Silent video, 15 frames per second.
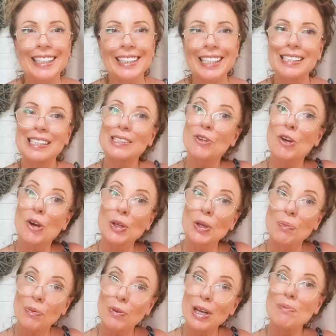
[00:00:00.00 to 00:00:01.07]
This is going to
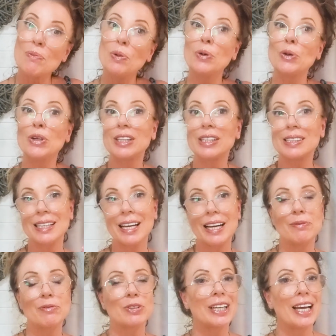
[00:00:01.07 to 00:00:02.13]
bring more of the
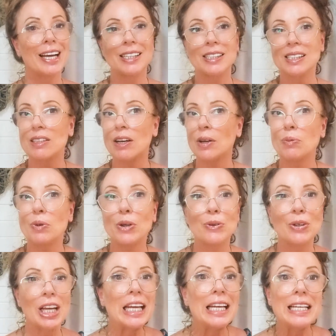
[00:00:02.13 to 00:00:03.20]
same from the outside
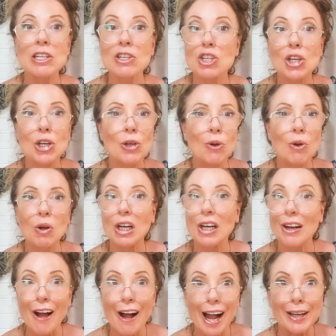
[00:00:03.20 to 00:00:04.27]
world into your
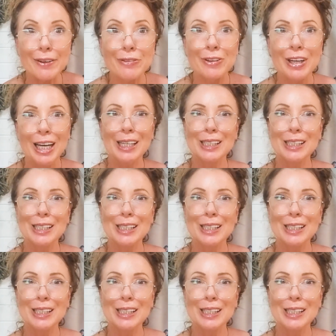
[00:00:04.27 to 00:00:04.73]
life.